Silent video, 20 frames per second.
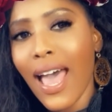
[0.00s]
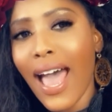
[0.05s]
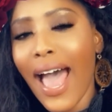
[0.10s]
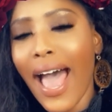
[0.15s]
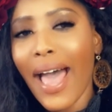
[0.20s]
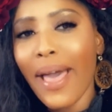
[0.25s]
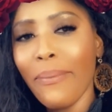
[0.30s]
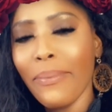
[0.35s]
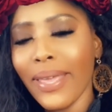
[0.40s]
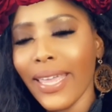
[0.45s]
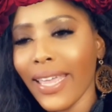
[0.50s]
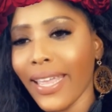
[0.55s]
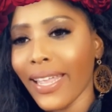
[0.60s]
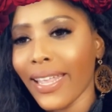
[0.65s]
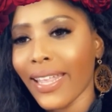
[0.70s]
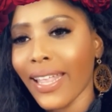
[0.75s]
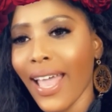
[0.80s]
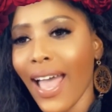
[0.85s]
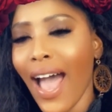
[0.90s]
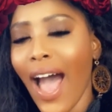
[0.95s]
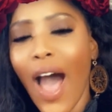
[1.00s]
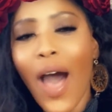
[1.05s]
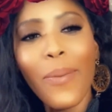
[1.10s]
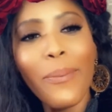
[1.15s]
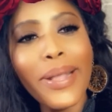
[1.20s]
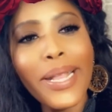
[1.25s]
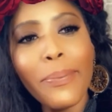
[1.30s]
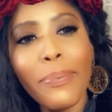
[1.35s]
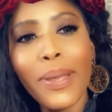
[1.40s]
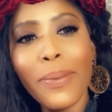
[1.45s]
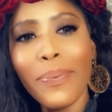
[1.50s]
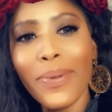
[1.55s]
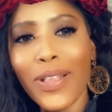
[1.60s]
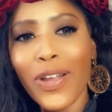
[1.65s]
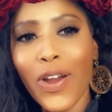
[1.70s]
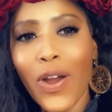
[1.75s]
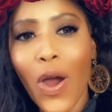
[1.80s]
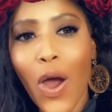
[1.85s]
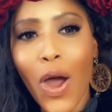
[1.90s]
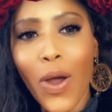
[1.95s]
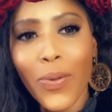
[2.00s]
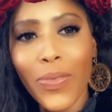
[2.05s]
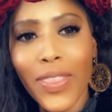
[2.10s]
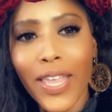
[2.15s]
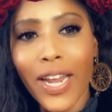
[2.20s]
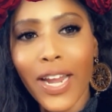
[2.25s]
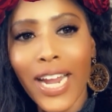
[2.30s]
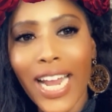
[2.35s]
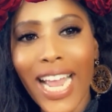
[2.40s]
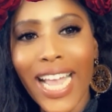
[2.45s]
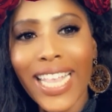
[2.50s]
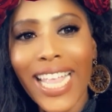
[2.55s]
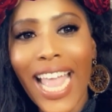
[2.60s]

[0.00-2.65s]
I mean, how many people are out there and